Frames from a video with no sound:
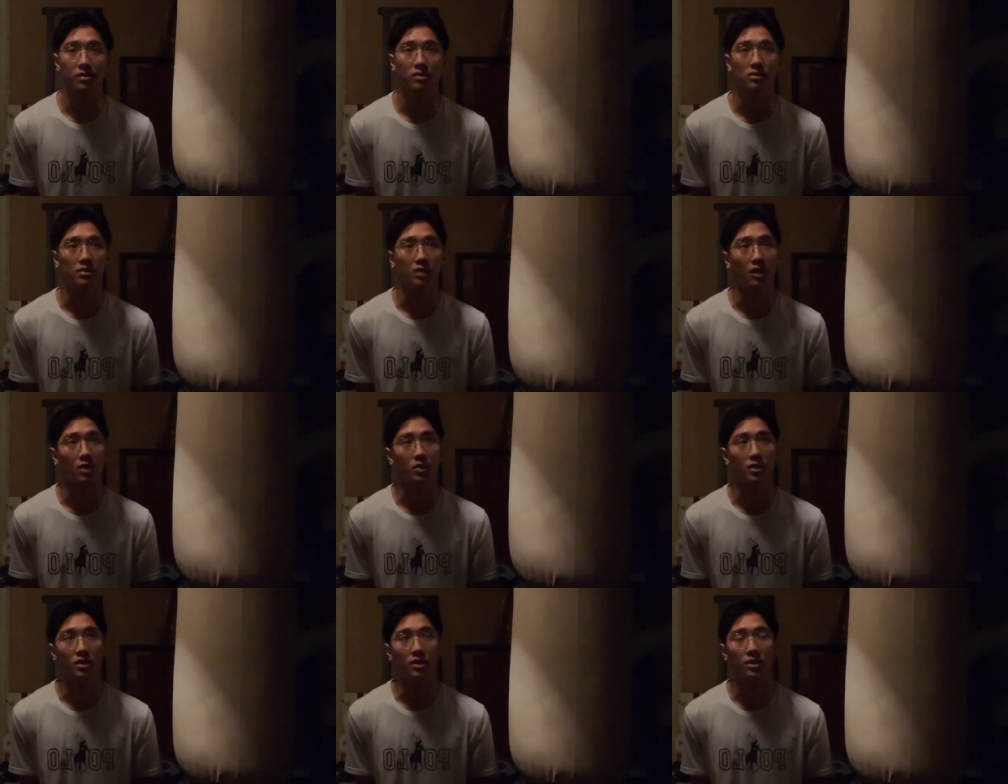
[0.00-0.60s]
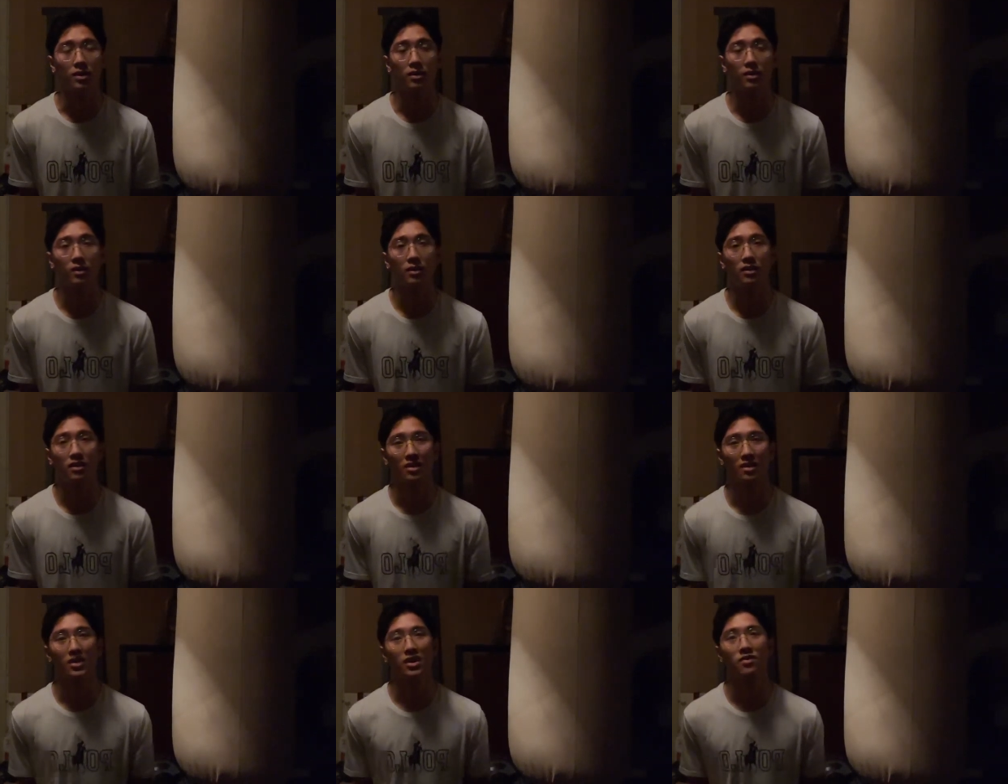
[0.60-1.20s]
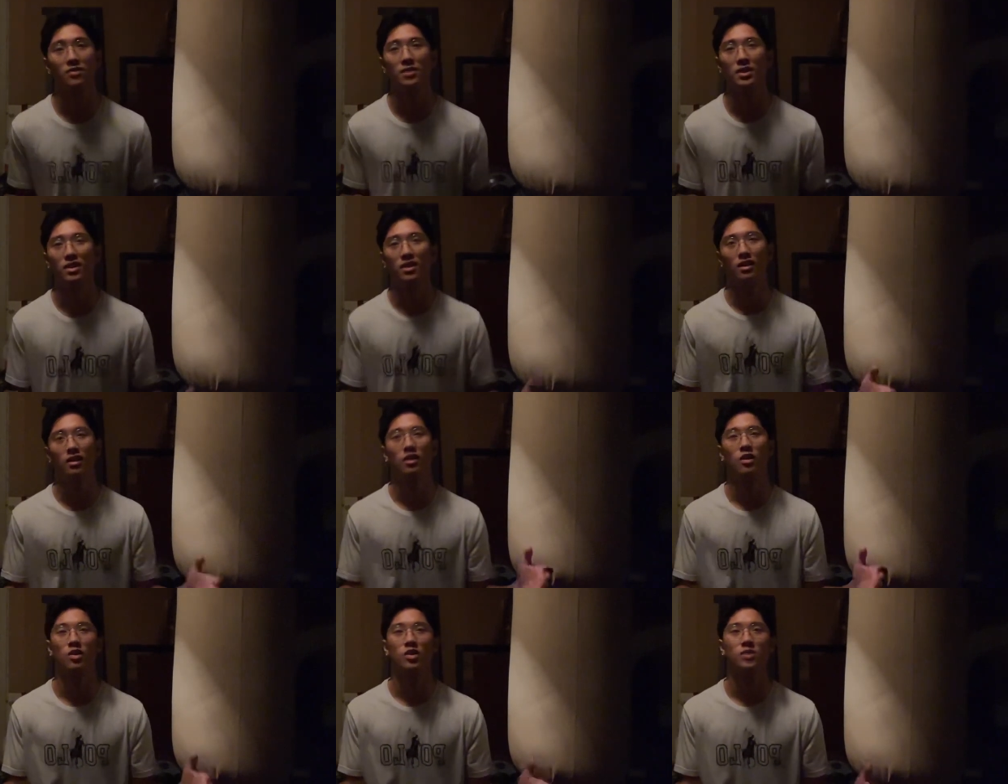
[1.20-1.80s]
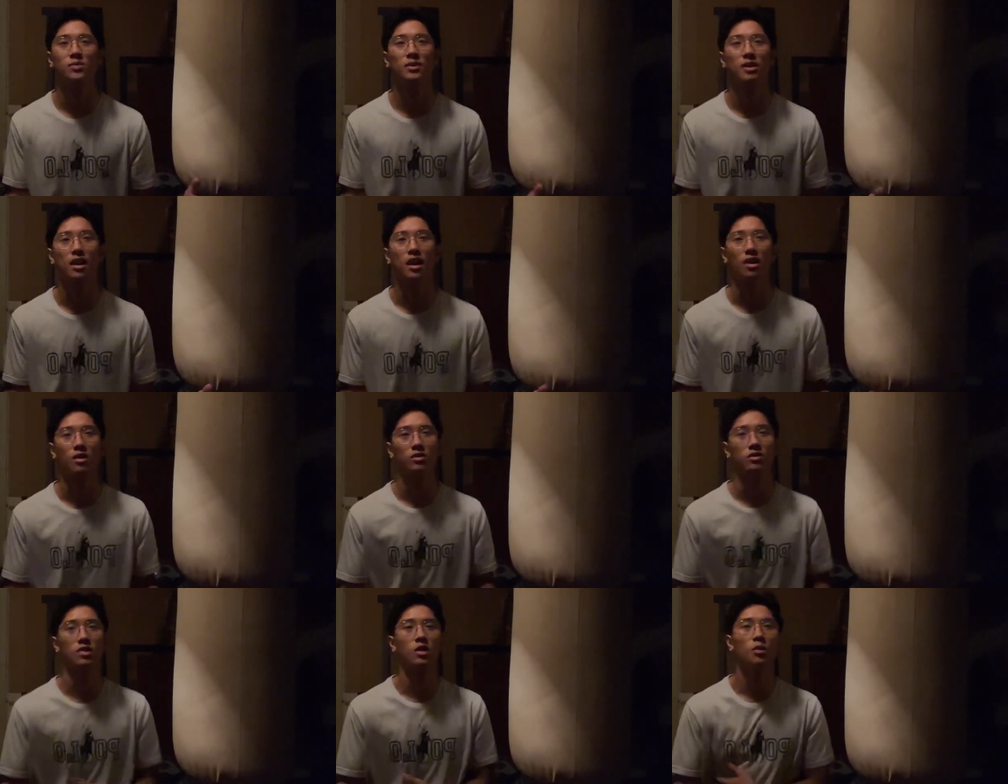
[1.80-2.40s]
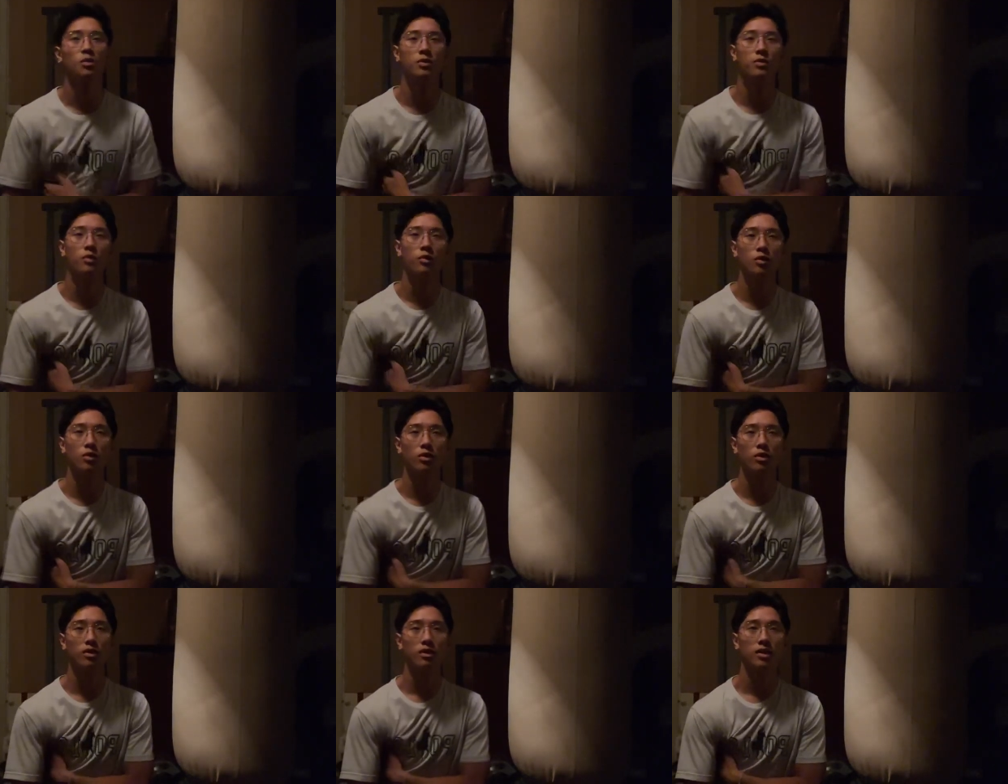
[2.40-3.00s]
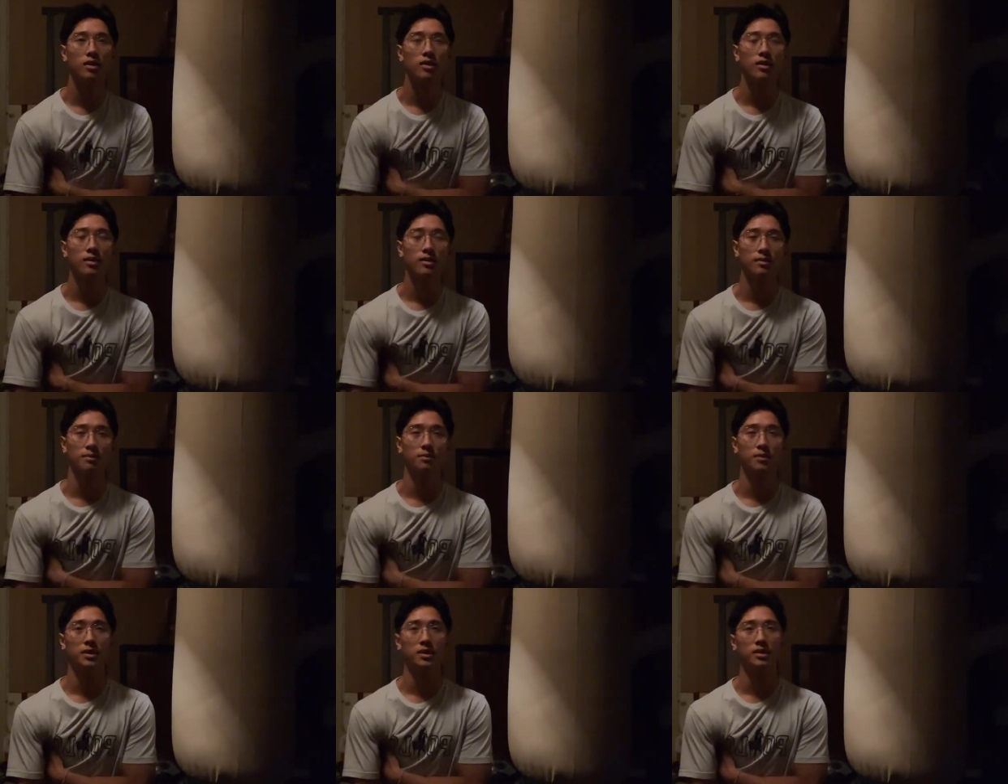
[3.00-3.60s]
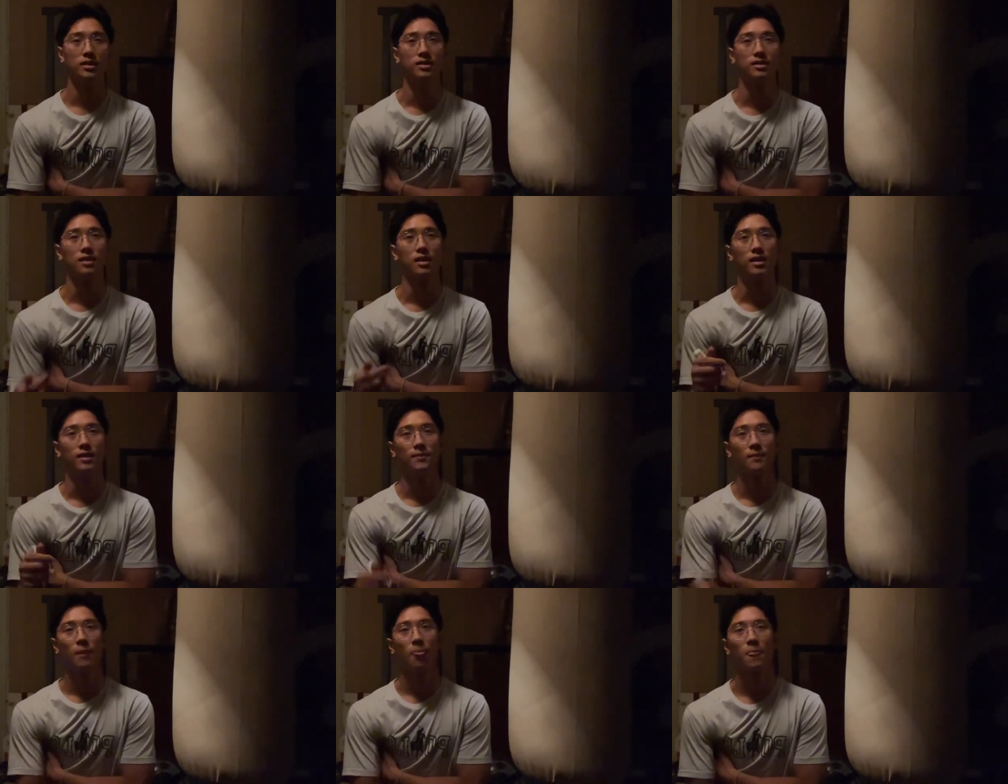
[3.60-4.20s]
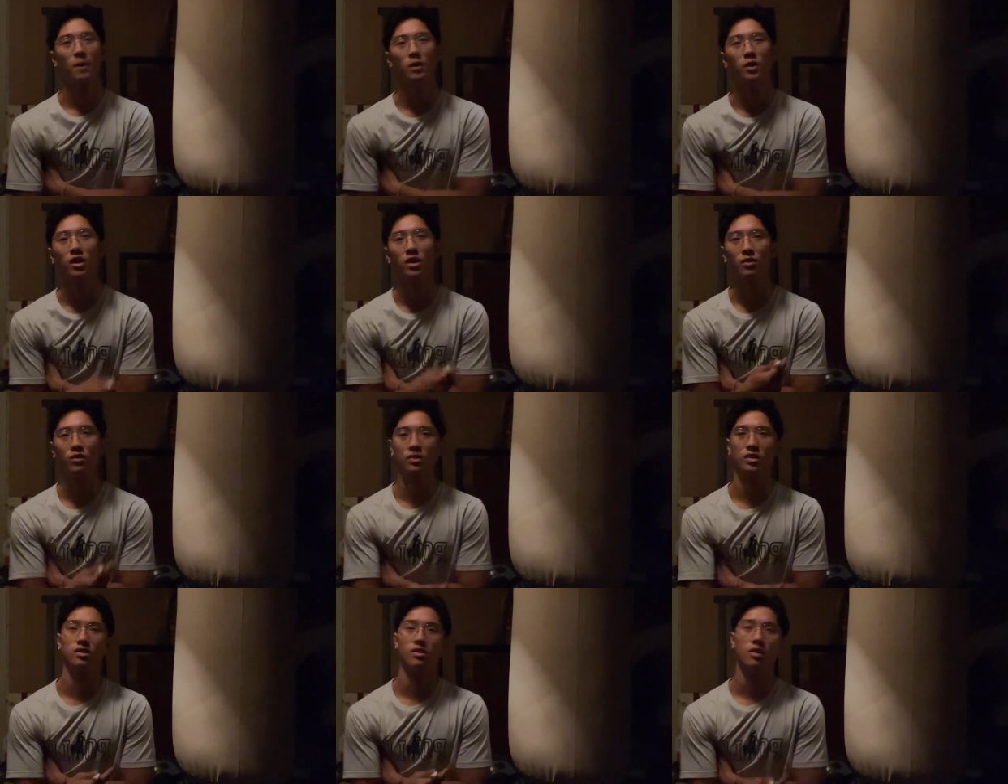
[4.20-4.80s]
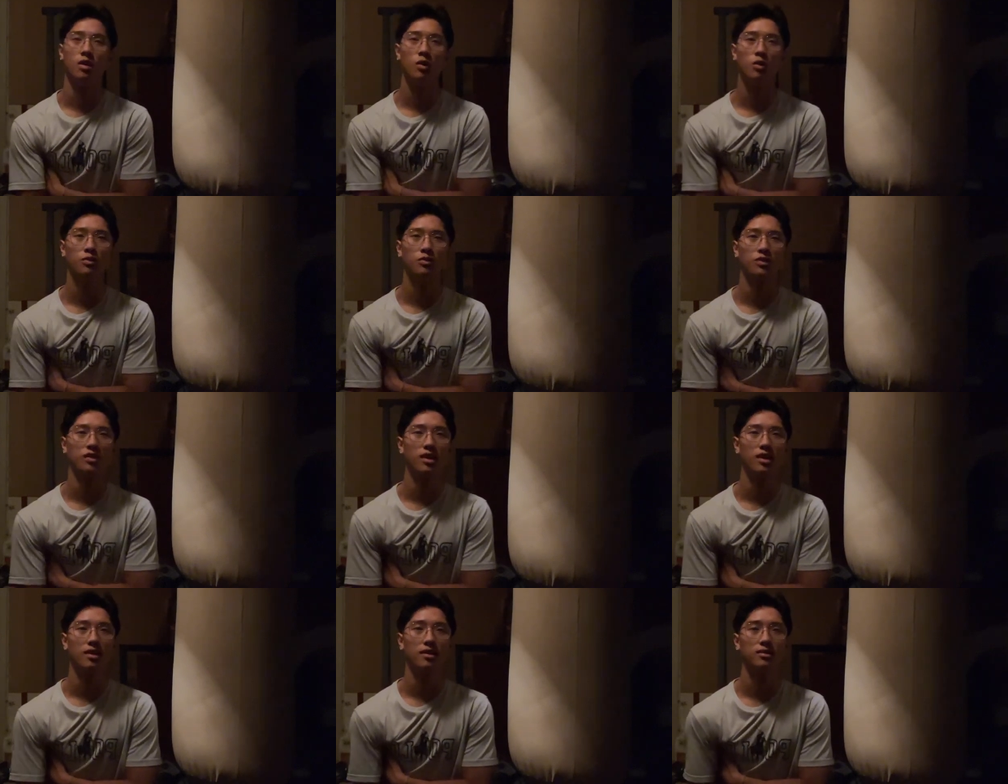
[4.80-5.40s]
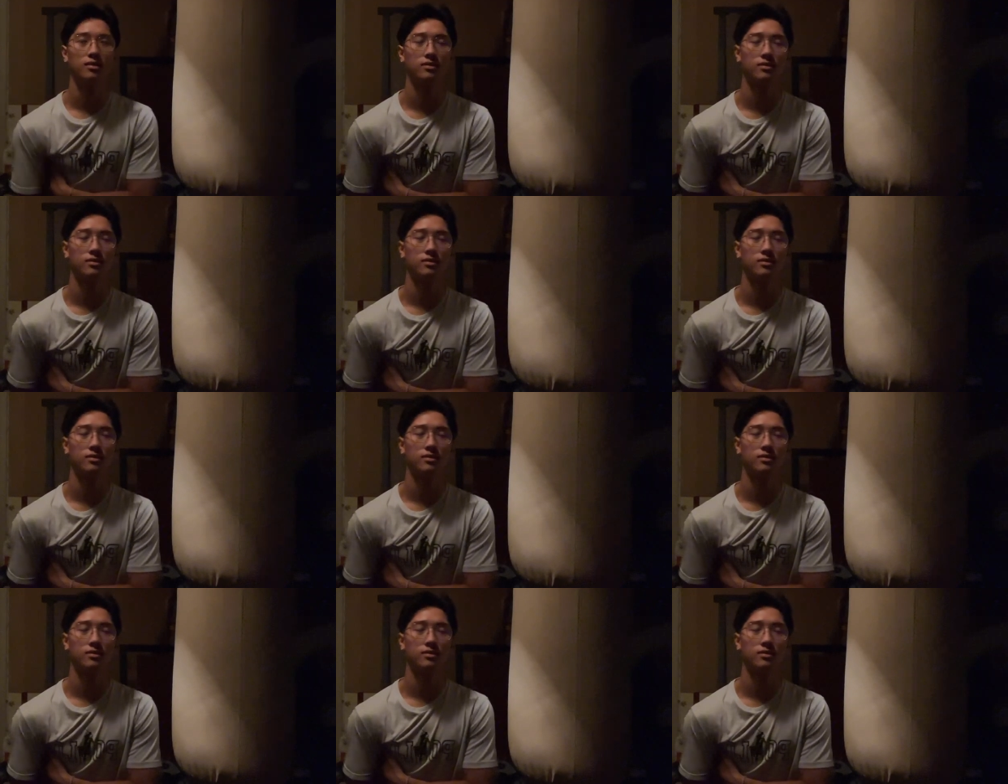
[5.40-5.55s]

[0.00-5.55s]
not really giving me the encouragement I was hoping for. But it's like, you can't really hope for that.